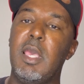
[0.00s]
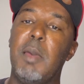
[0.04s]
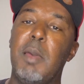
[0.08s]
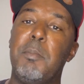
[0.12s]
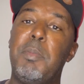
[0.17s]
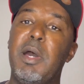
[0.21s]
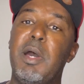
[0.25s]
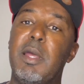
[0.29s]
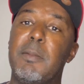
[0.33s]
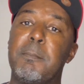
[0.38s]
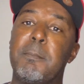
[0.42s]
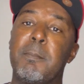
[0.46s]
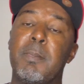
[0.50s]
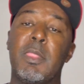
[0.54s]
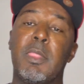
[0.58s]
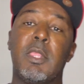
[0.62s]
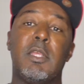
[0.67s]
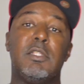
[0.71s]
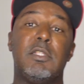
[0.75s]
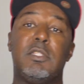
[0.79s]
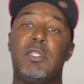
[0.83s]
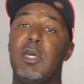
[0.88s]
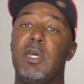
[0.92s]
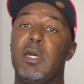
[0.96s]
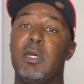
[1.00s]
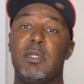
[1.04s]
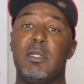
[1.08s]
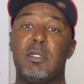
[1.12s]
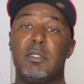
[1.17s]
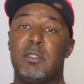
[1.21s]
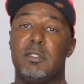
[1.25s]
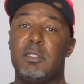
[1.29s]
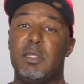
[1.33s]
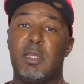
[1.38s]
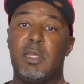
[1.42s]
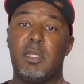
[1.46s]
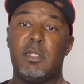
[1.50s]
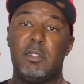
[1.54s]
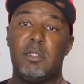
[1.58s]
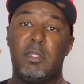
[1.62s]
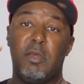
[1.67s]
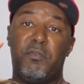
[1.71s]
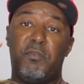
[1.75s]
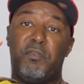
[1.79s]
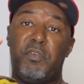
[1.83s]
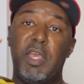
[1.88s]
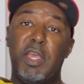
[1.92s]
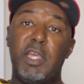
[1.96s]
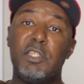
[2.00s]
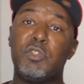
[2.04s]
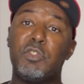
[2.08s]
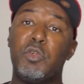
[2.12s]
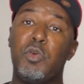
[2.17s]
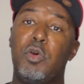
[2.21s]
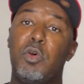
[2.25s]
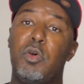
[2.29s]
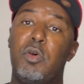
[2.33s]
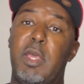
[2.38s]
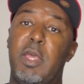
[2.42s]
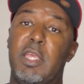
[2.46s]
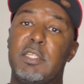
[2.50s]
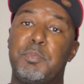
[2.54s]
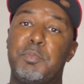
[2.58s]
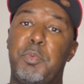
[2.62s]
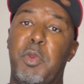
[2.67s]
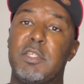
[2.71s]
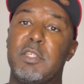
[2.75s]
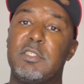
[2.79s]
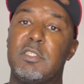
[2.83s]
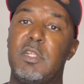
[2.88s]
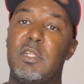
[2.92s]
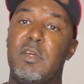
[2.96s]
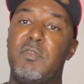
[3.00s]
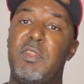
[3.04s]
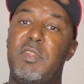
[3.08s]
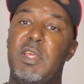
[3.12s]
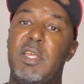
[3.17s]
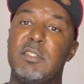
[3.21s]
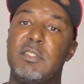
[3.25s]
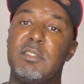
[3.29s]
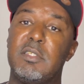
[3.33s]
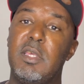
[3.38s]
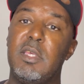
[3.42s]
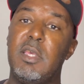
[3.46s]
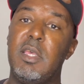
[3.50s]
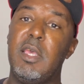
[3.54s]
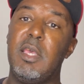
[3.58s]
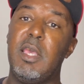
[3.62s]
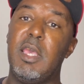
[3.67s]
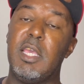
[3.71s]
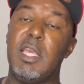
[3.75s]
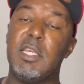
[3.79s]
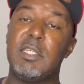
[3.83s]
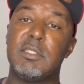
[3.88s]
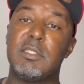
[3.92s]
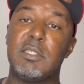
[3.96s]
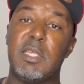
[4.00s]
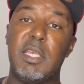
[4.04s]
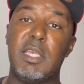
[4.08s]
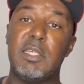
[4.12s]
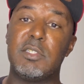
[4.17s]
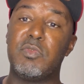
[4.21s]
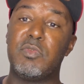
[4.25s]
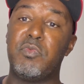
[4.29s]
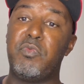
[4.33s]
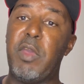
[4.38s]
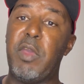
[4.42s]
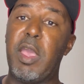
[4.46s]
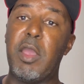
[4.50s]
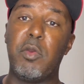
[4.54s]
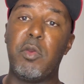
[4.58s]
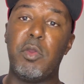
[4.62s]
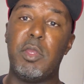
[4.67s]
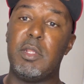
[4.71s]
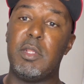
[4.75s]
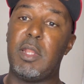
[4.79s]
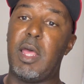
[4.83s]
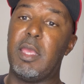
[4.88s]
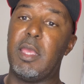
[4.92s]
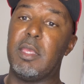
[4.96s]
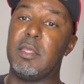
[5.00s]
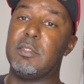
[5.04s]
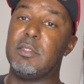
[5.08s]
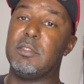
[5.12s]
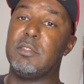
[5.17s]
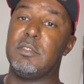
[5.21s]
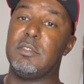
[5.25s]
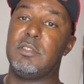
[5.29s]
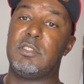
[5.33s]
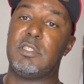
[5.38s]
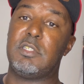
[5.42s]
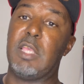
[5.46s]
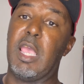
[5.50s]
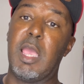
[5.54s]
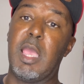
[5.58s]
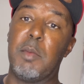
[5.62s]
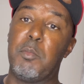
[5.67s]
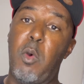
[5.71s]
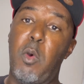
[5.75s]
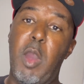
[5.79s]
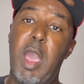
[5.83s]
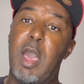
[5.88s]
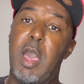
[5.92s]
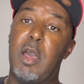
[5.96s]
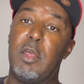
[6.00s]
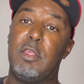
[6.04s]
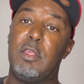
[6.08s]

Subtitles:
But the visual expression of this is very like sham wow.